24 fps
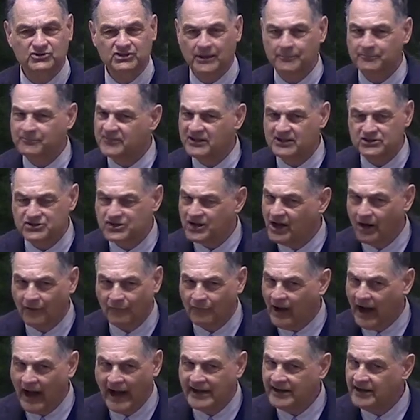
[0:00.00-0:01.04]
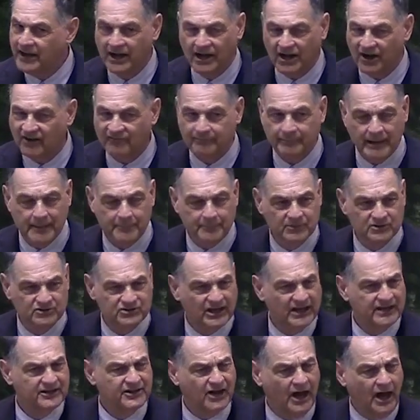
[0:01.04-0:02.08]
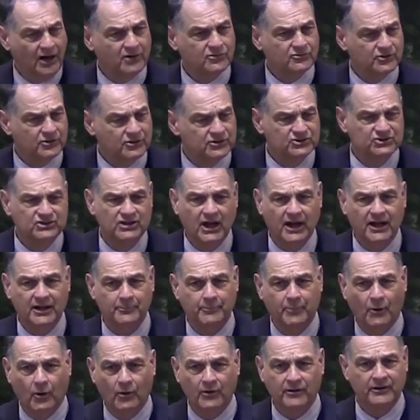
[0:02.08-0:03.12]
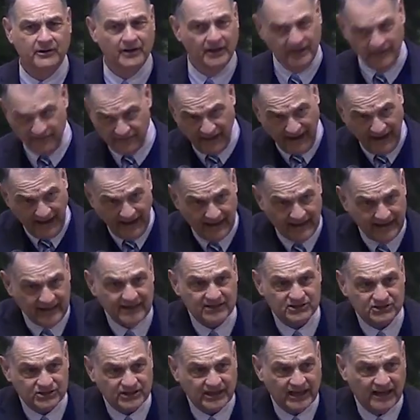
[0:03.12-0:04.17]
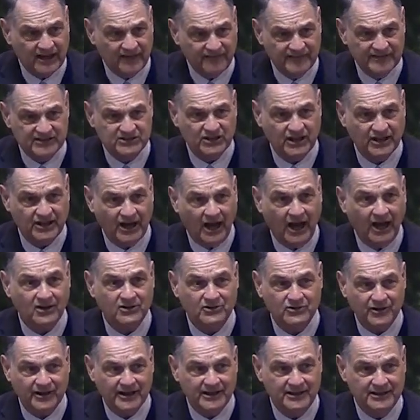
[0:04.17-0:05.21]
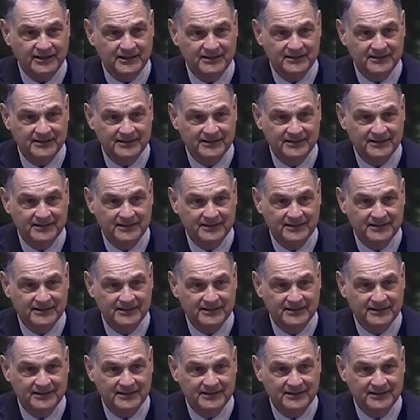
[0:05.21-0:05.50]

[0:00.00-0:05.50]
something's not right here. People say doctrine's not important. That itself is a doctrine.